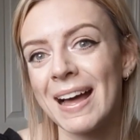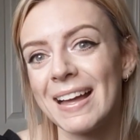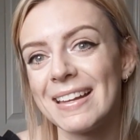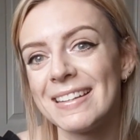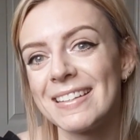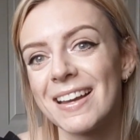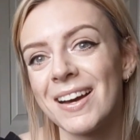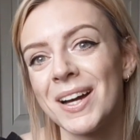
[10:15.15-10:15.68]

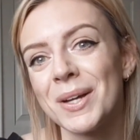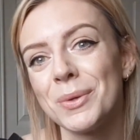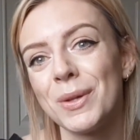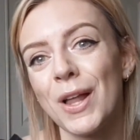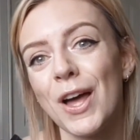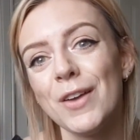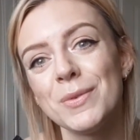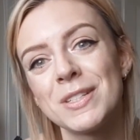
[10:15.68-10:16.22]
and I
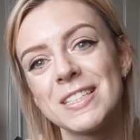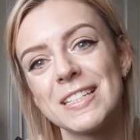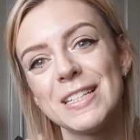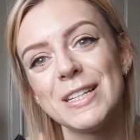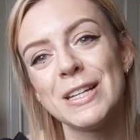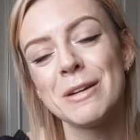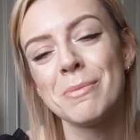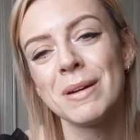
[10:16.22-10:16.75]
will hope to
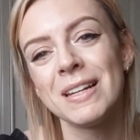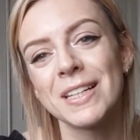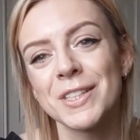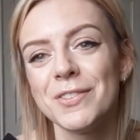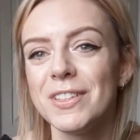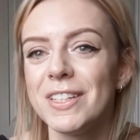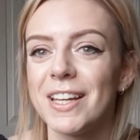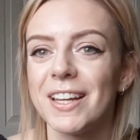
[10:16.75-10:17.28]
see you in my
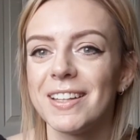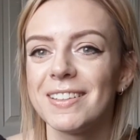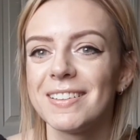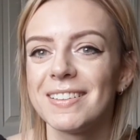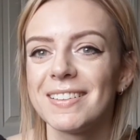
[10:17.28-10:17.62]
next video.